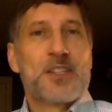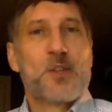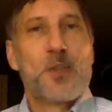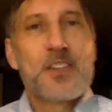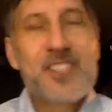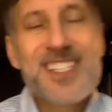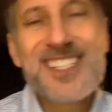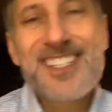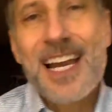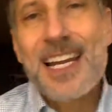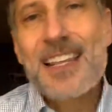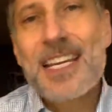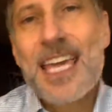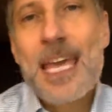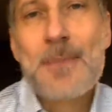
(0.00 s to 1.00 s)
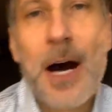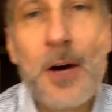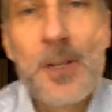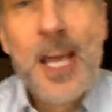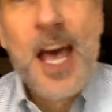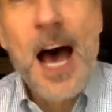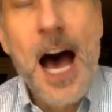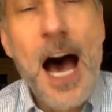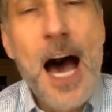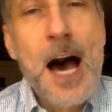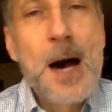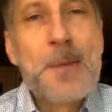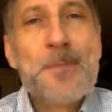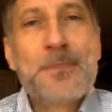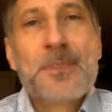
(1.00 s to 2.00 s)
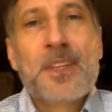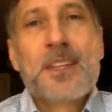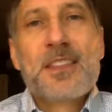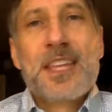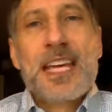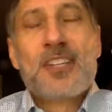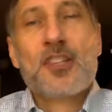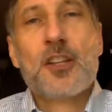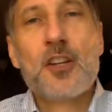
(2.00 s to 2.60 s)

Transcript: So there's a study that came out that